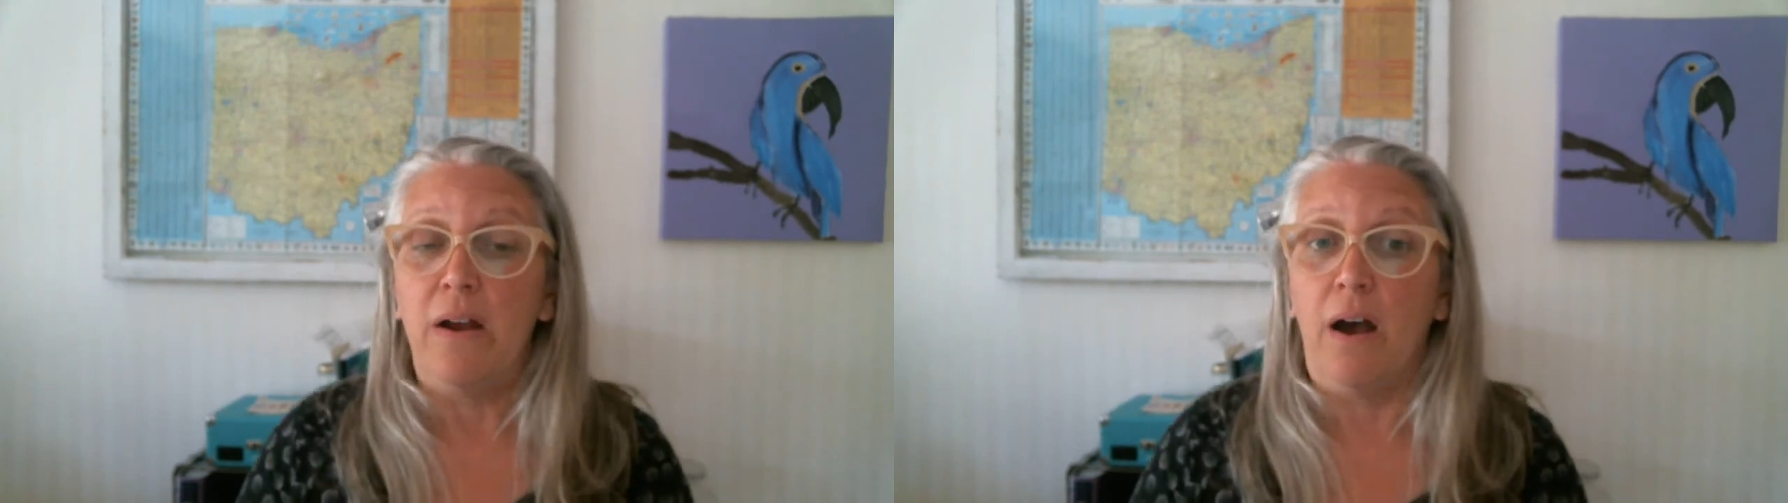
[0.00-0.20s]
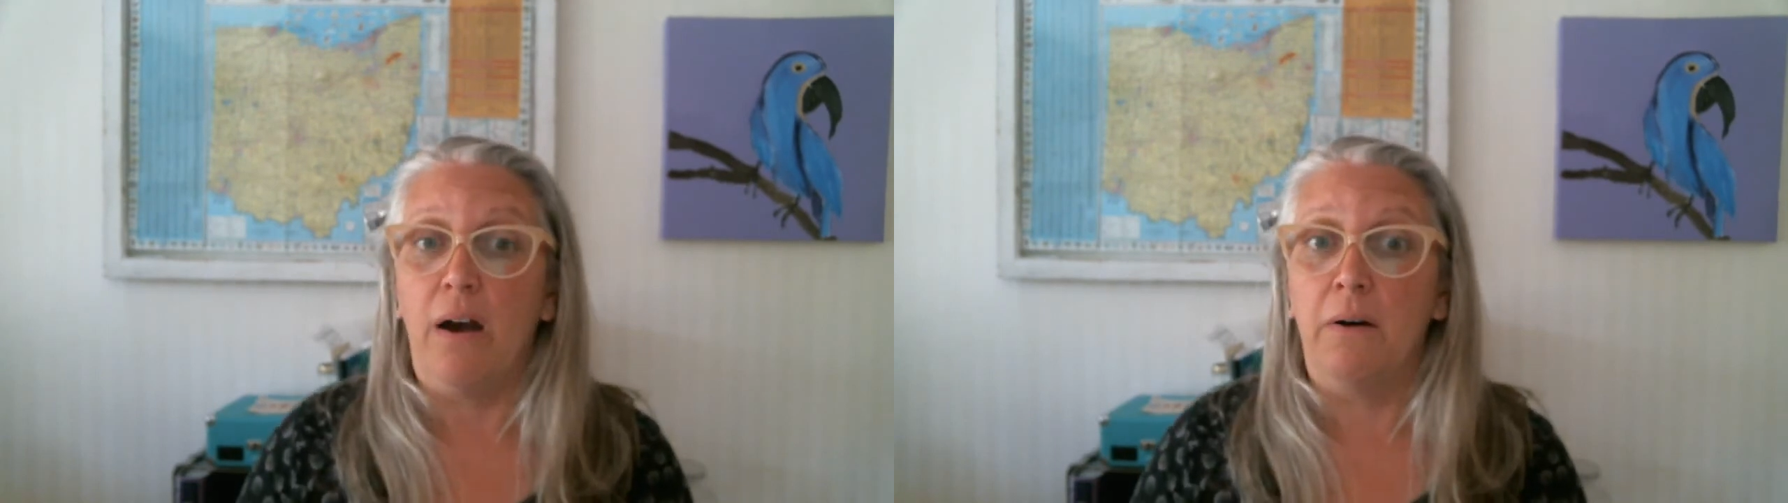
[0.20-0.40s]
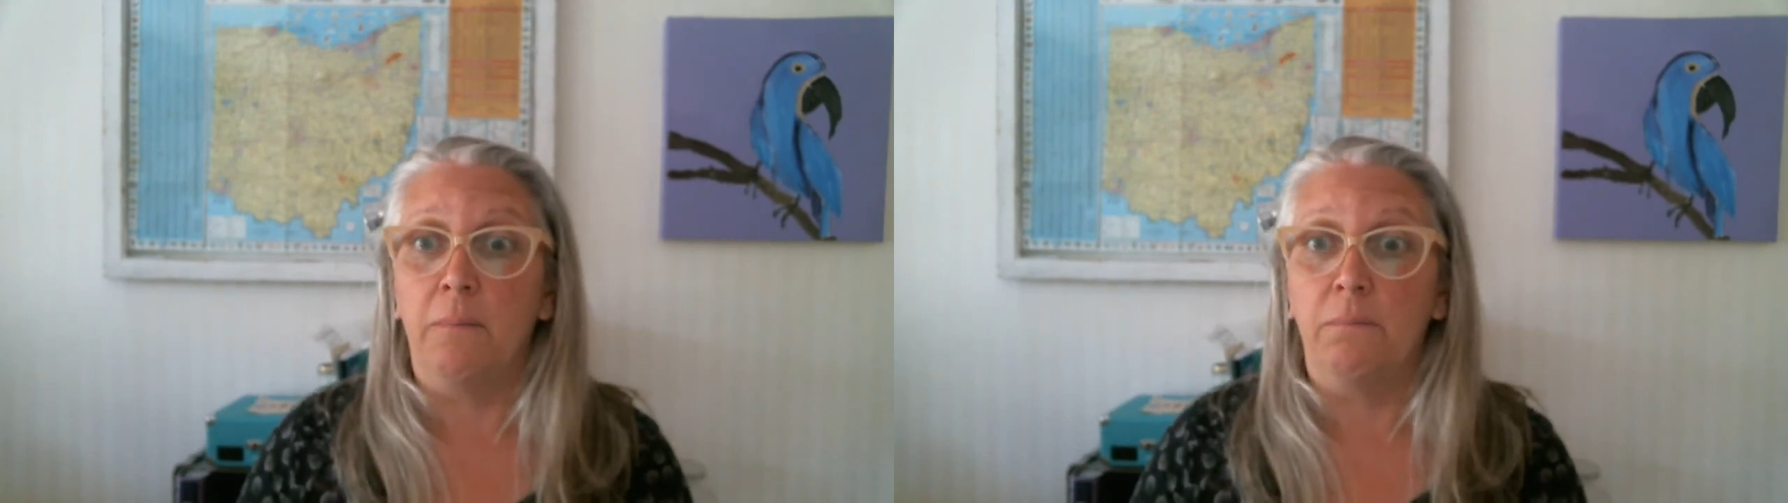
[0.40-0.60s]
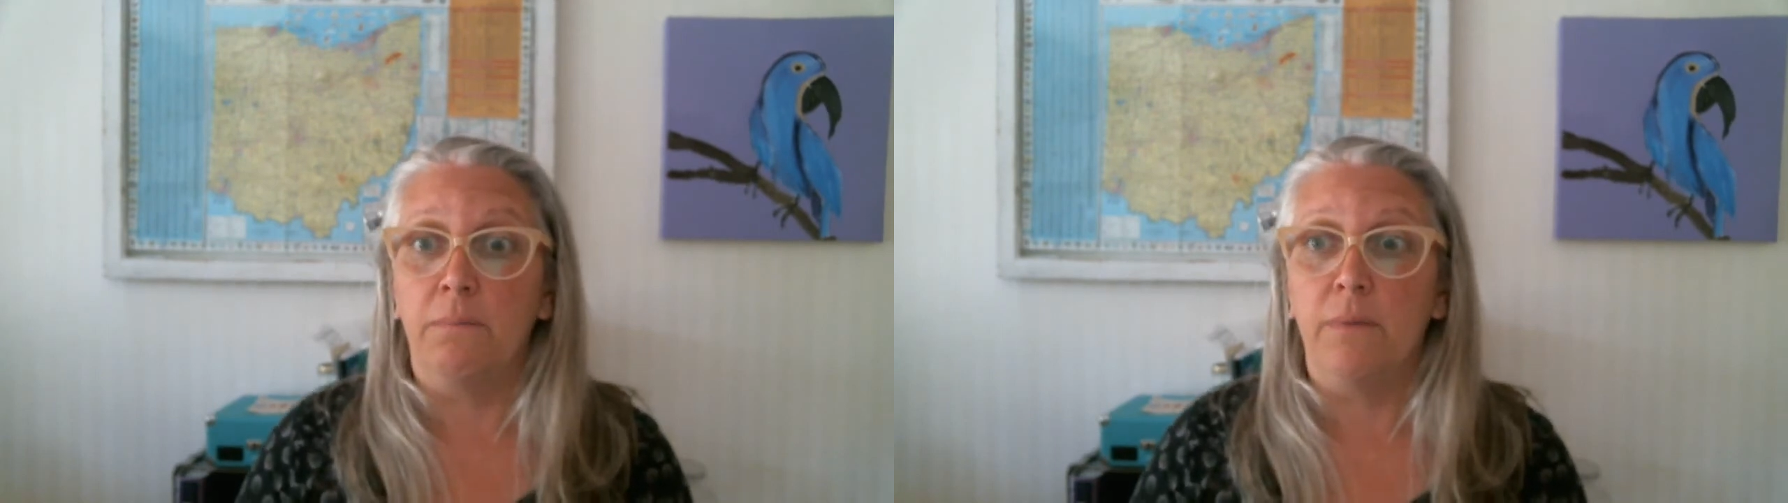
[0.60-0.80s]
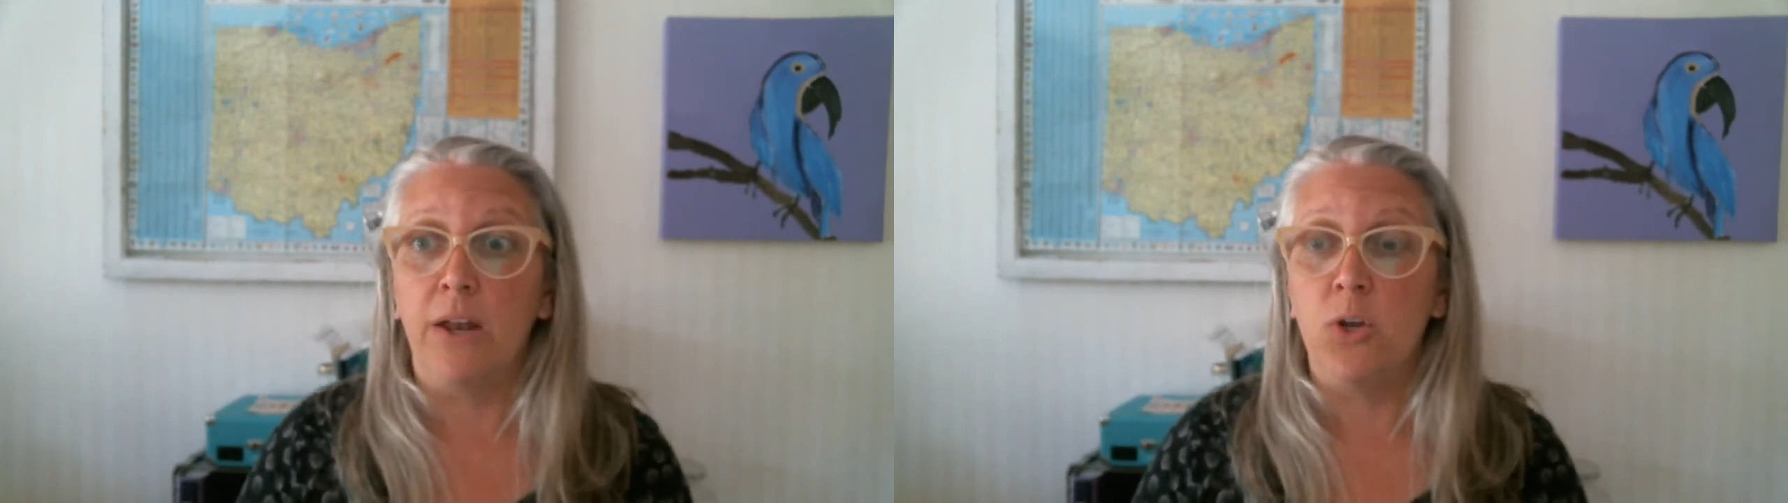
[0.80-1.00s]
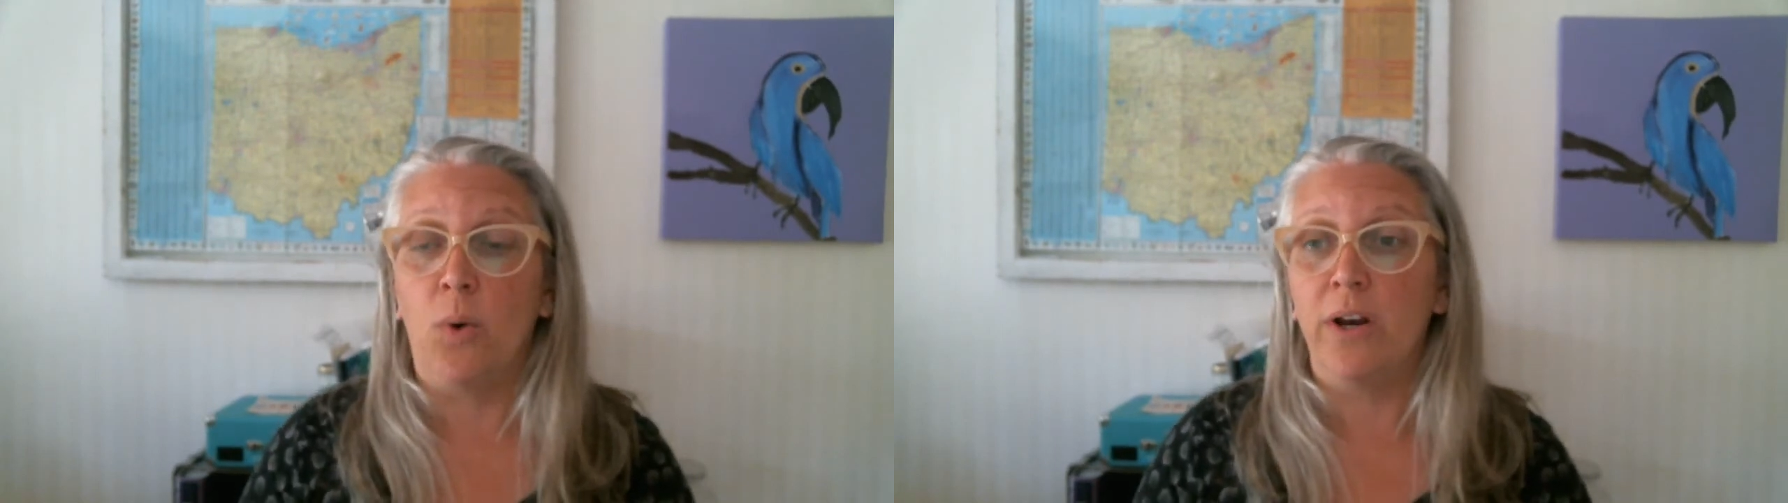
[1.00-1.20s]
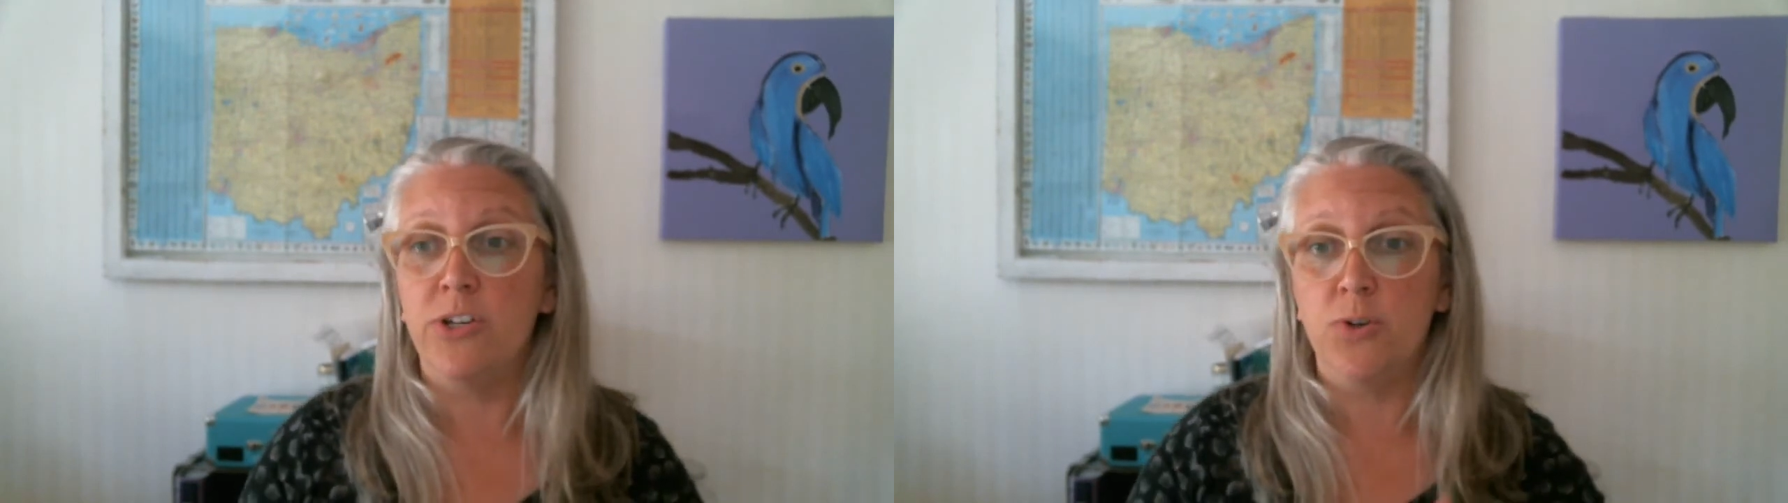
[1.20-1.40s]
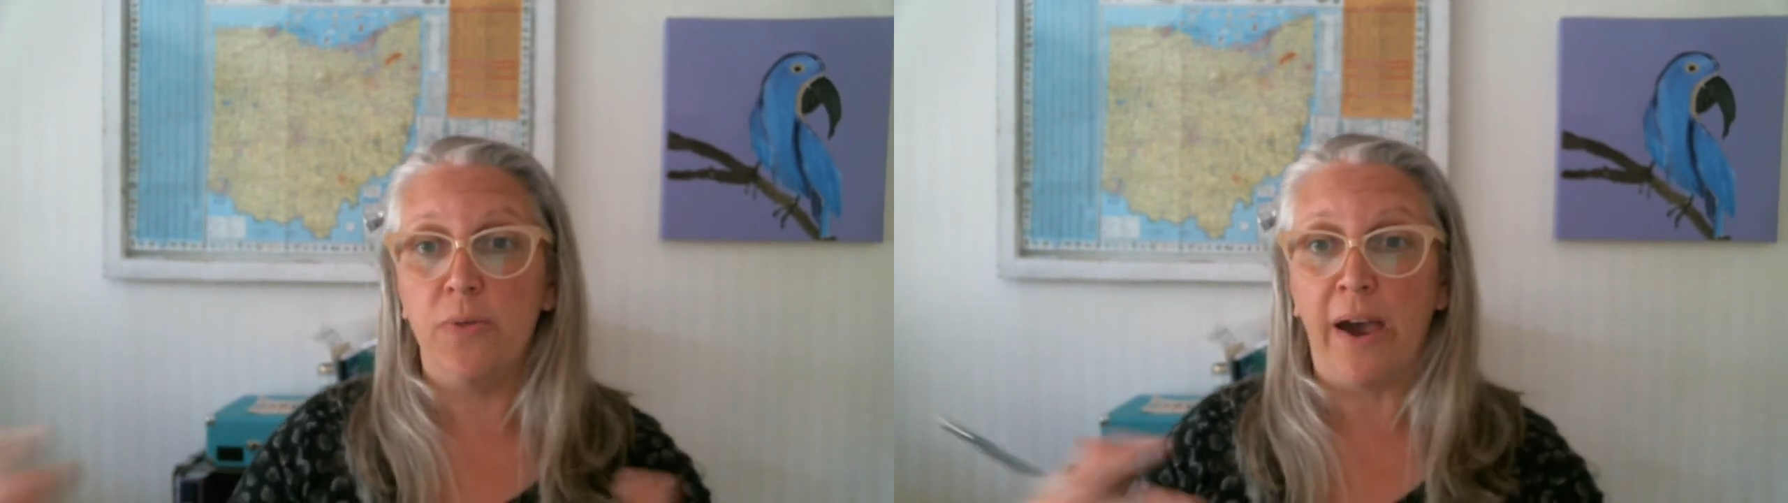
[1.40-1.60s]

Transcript: and you want to do